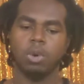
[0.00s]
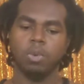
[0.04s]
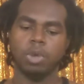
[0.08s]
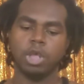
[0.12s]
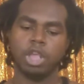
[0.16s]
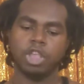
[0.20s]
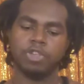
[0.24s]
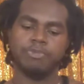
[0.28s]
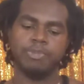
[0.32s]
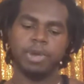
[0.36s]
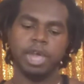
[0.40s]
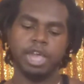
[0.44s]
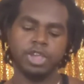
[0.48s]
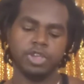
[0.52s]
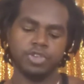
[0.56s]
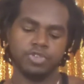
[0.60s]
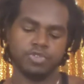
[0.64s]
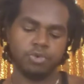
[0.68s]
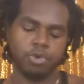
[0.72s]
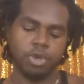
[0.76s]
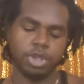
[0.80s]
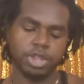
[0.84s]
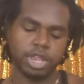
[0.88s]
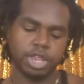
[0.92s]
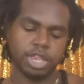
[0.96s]
With this Page of
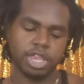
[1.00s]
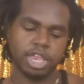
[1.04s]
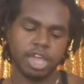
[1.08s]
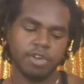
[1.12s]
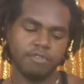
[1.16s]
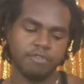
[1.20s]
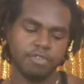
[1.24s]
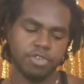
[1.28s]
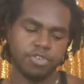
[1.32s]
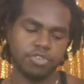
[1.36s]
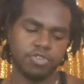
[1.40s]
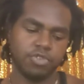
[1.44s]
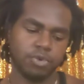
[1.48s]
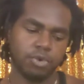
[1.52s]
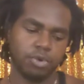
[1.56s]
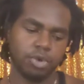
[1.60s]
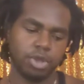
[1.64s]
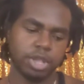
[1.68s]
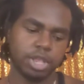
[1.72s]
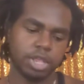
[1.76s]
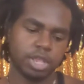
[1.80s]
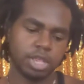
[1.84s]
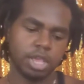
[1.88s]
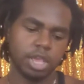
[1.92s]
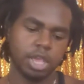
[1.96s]
Swords and Seven of
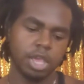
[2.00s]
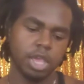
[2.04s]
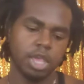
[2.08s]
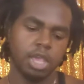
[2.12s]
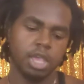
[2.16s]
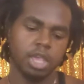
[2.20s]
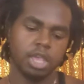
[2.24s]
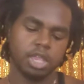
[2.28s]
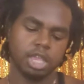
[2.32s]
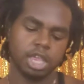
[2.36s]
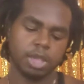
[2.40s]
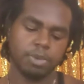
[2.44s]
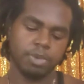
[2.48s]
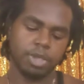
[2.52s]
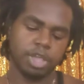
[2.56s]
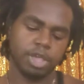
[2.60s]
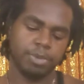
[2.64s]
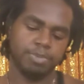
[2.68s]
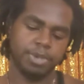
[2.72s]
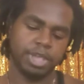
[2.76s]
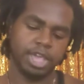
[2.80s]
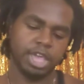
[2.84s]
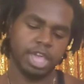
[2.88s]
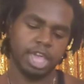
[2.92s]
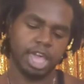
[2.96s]
Swords, someone
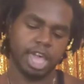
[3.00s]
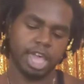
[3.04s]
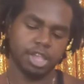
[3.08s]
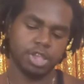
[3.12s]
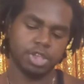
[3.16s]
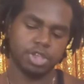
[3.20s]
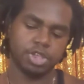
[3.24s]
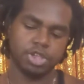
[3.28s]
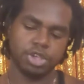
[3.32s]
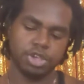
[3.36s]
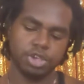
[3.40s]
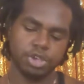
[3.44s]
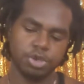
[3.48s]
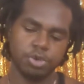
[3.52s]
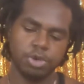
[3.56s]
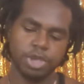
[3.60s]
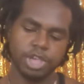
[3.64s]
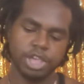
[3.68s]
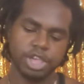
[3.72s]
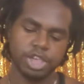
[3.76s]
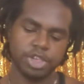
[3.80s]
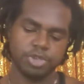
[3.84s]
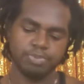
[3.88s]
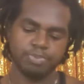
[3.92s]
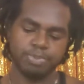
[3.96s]
could be against you
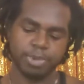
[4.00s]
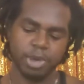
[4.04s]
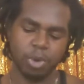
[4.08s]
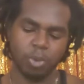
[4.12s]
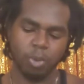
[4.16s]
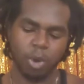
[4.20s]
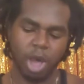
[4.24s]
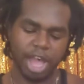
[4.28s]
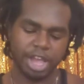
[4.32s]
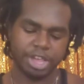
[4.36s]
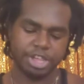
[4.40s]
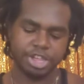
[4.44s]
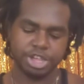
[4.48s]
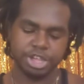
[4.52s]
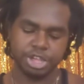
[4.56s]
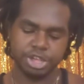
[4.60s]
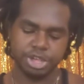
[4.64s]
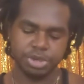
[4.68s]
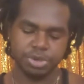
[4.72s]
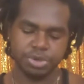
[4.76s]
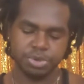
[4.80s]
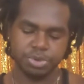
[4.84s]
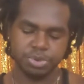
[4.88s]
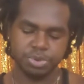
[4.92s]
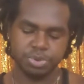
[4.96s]
and just be watching
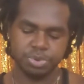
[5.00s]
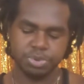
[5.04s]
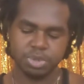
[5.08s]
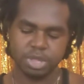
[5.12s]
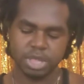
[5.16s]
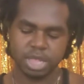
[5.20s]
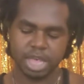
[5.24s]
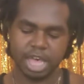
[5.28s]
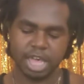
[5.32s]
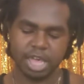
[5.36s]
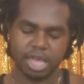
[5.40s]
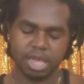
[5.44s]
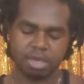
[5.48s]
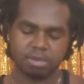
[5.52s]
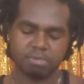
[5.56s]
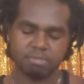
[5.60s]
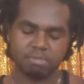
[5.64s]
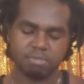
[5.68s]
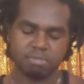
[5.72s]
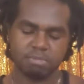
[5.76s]
you. Like...